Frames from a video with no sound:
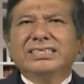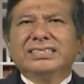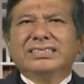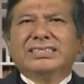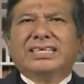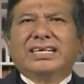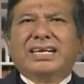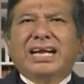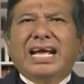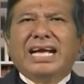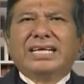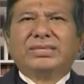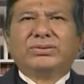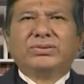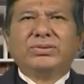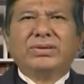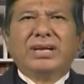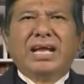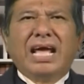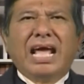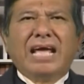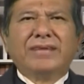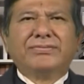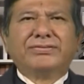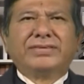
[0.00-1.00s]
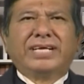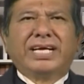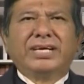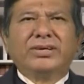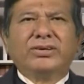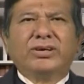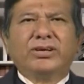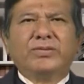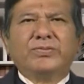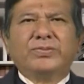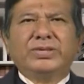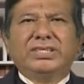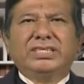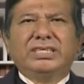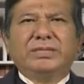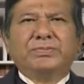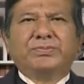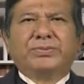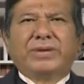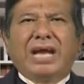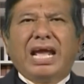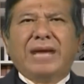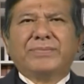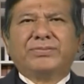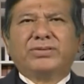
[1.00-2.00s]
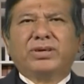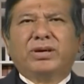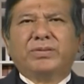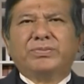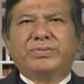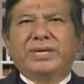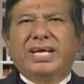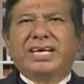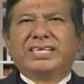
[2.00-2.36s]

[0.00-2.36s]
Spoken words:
the right to life cannot be deprived of